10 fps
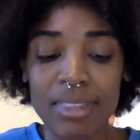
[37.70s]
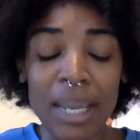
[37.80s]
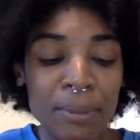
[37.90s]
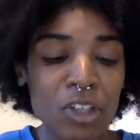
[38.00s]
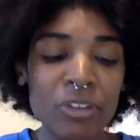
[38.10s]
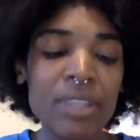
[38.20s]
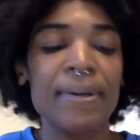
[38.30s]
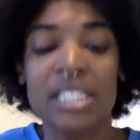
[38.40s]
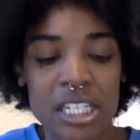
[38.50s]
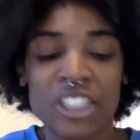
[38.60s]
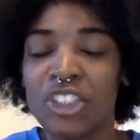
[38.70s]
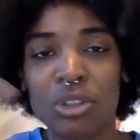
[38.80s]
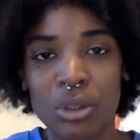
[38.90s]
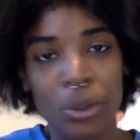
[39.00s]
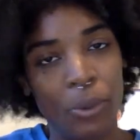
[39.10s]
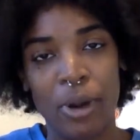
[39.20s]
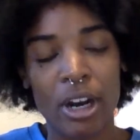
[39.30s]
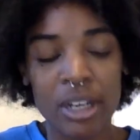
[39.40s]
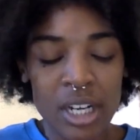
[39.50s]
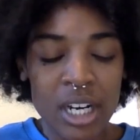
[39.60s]
I'm gonna read the message, you know who you
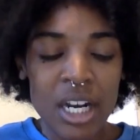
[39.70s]
are.